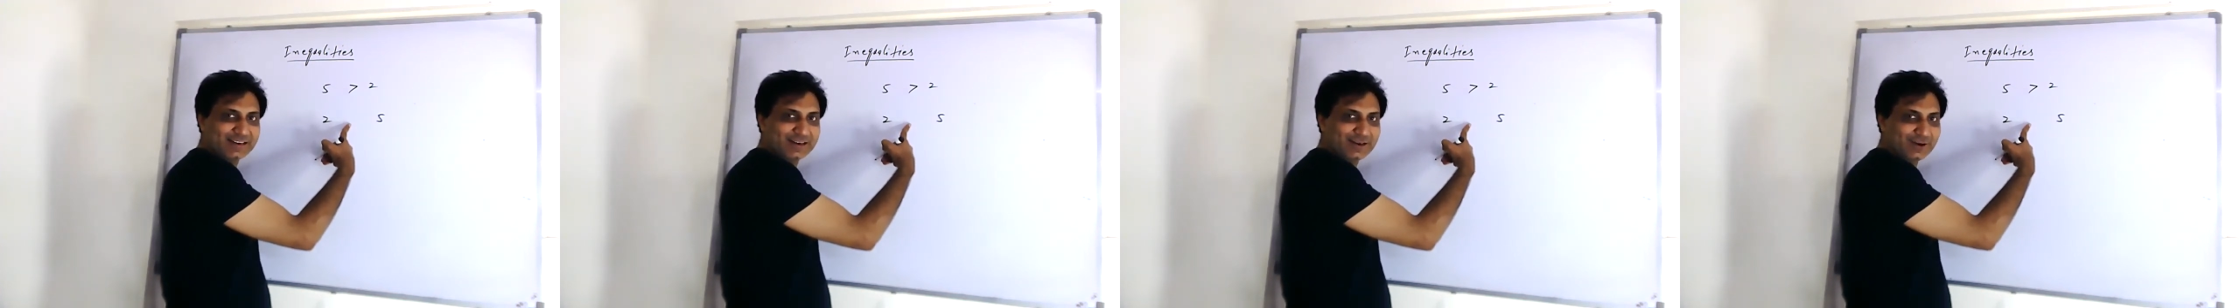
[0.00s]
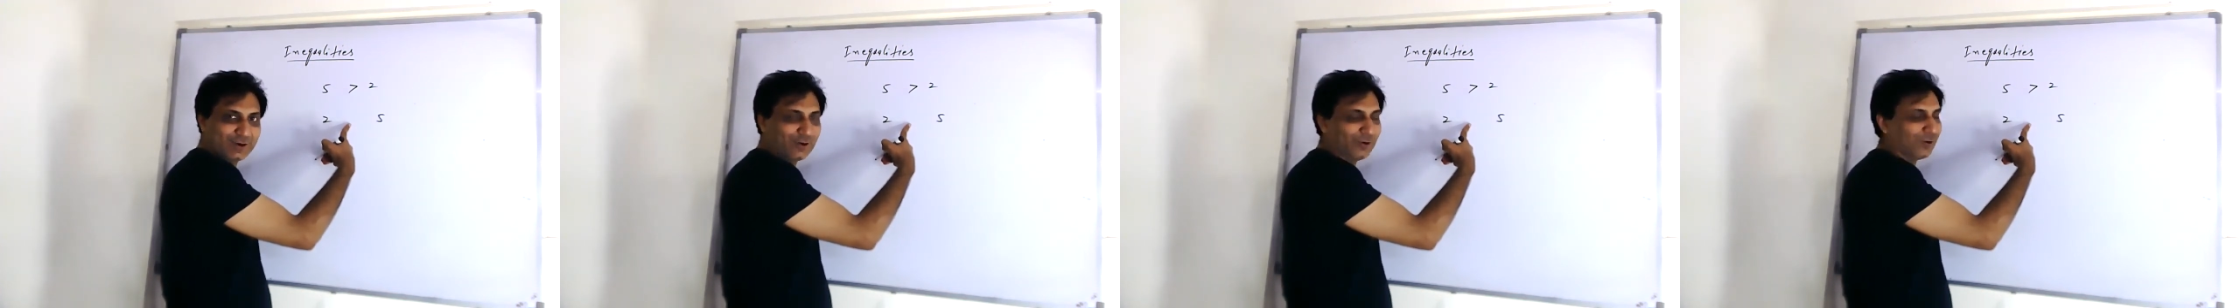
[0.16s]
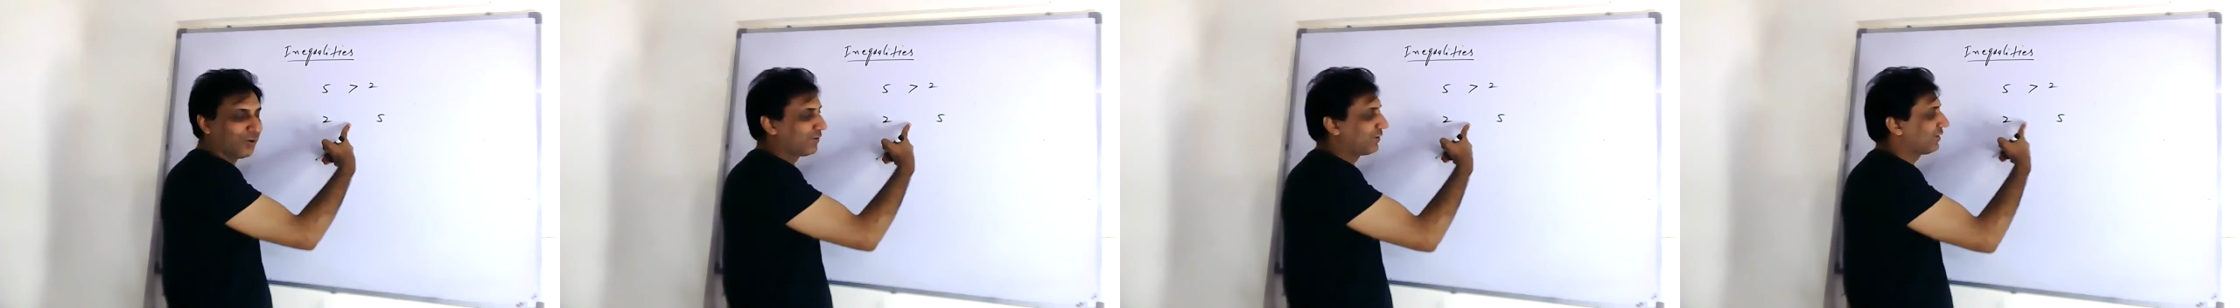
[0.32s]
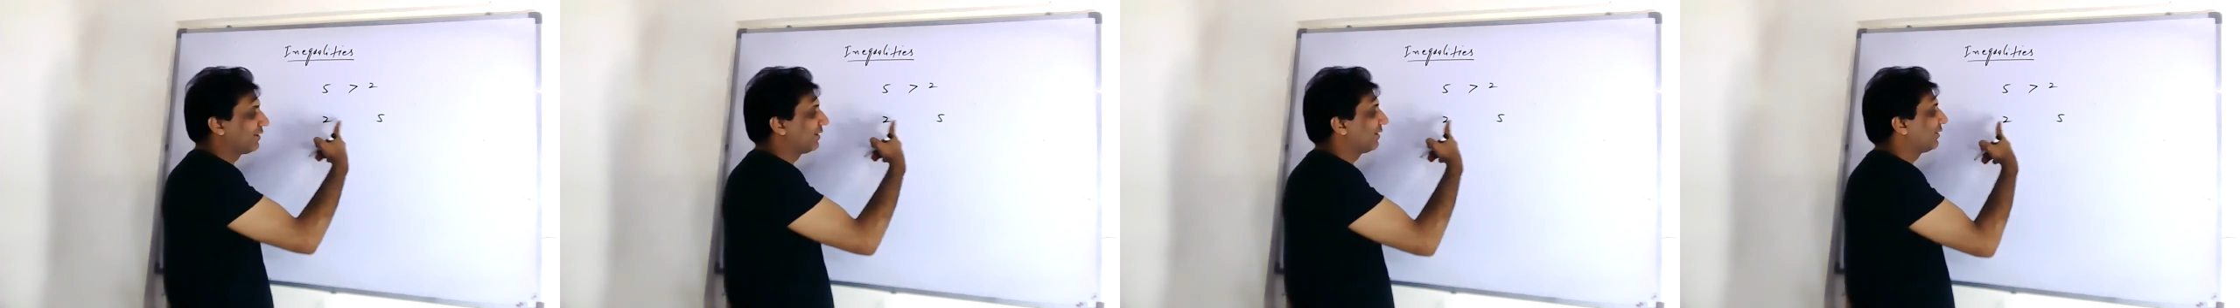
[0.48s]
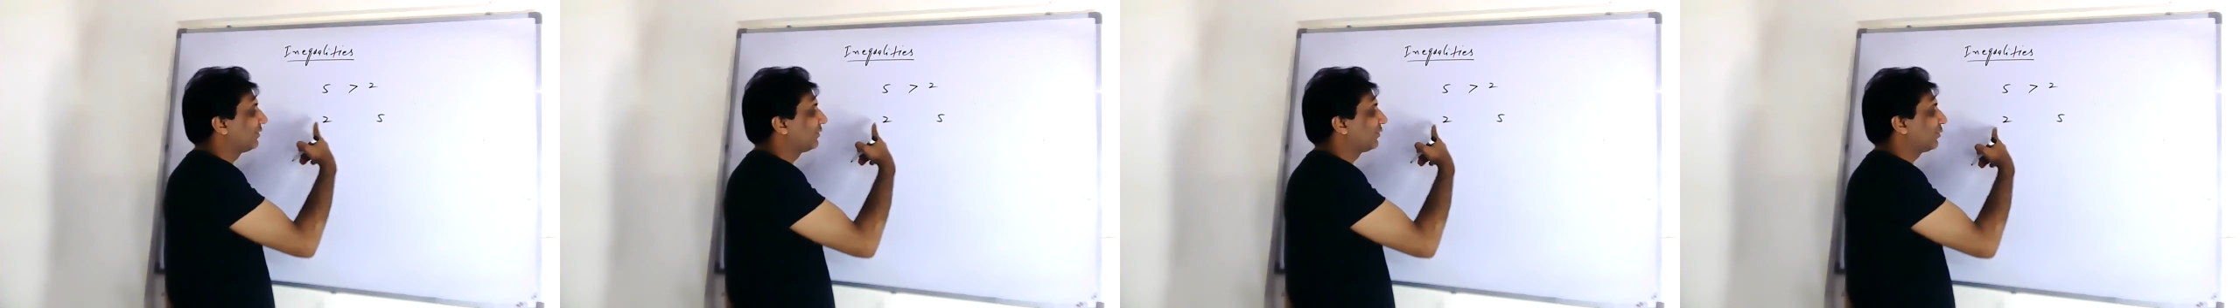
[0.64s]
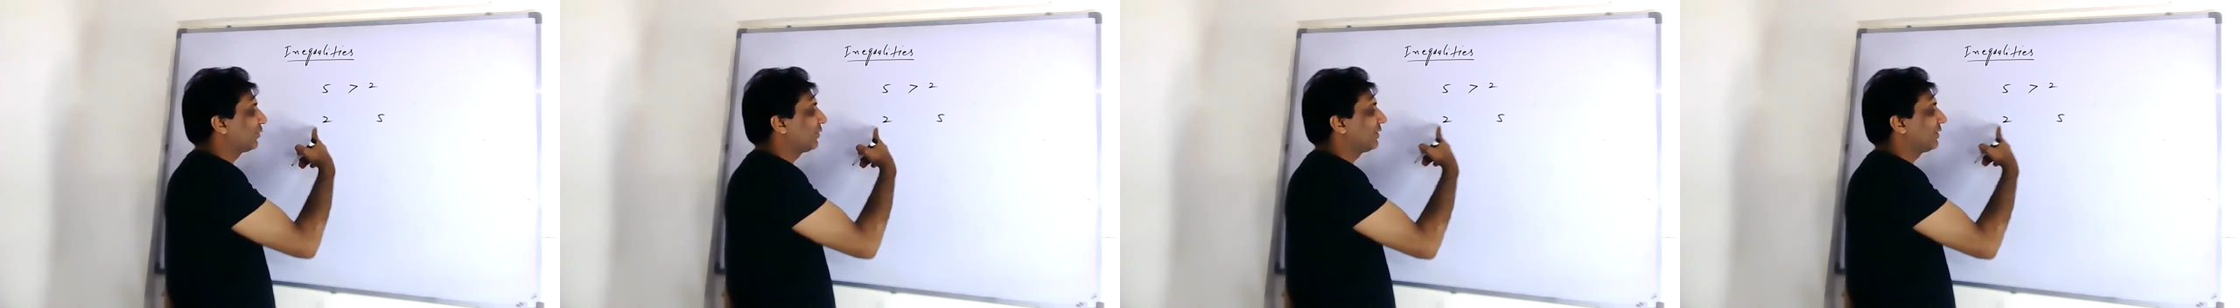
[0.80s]
No,
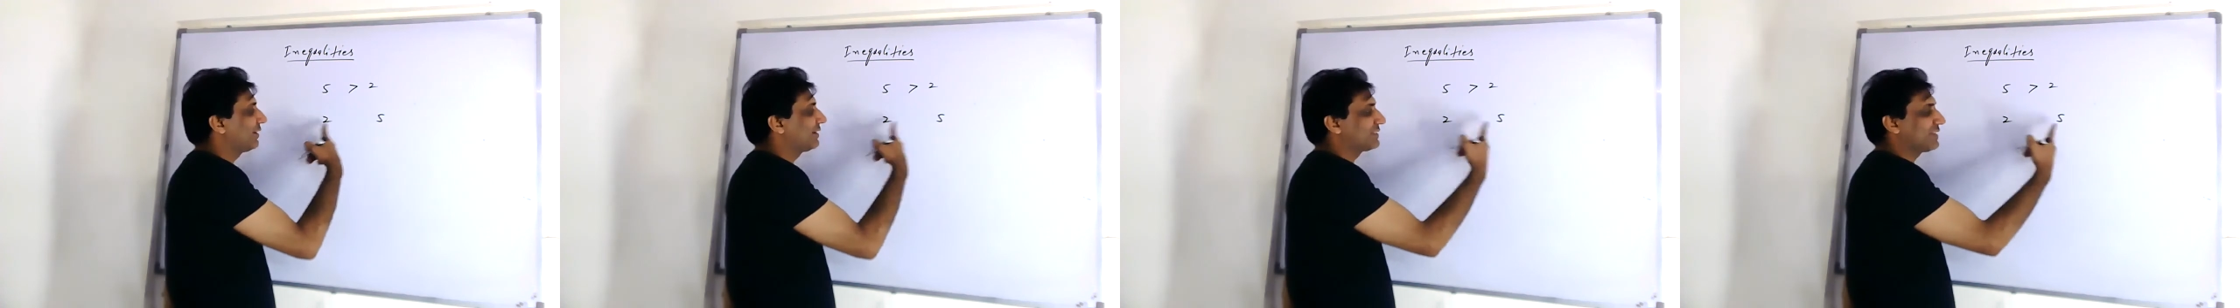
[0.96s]
2 is